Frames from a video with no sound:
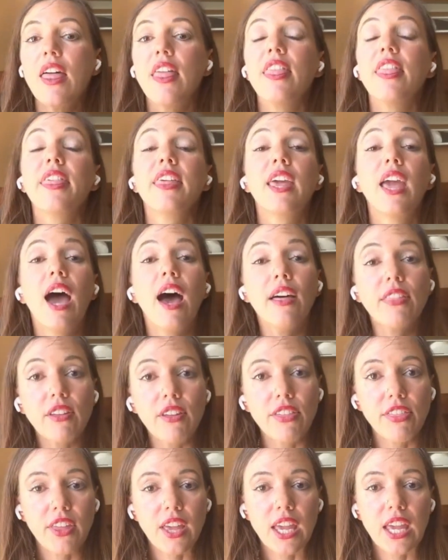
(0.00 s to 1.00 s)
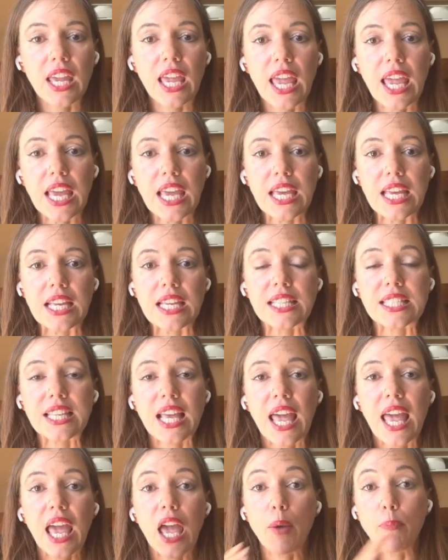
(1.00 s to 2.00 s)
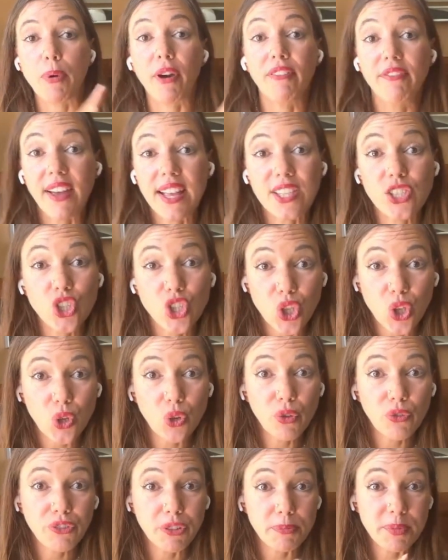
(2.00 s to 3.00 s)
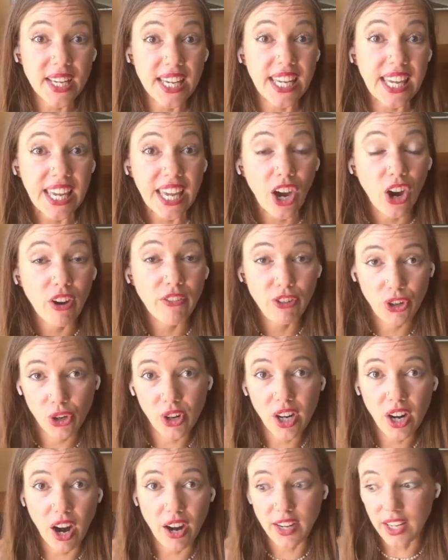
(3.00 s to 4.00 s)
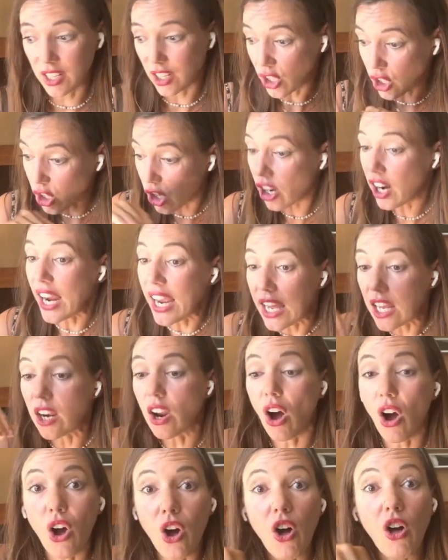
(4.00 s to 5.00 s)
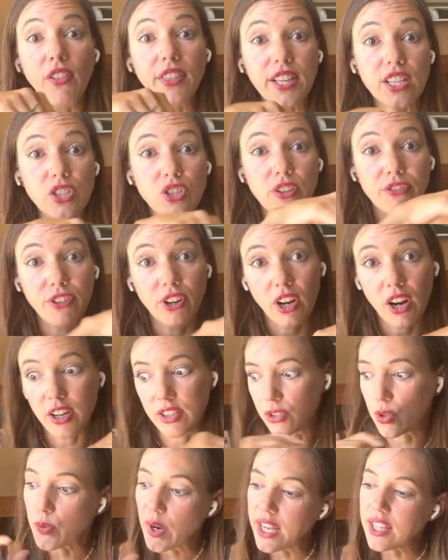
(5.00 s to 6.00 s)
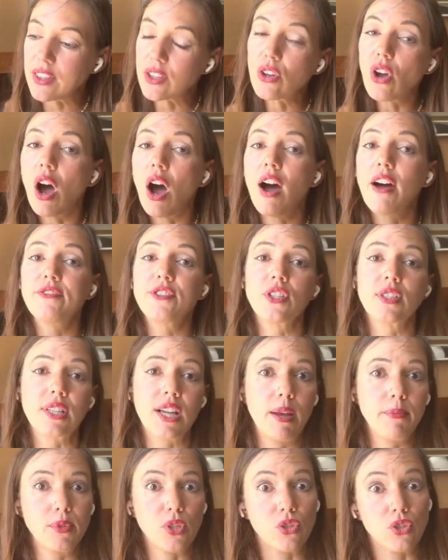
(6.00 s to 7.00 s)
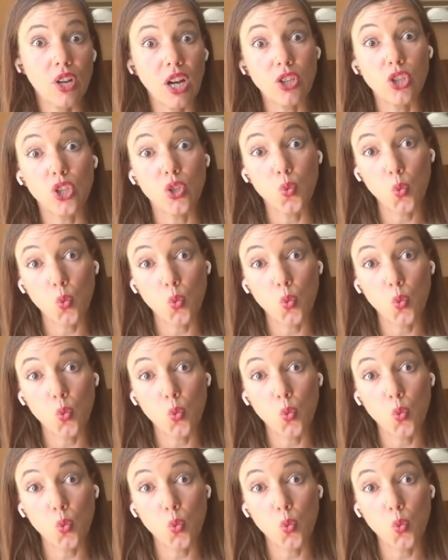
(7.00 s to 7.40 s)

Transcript: The other thing is, It prevents you from taking care of your garden. You're in all these different gardens, right? Oftentimes there's not just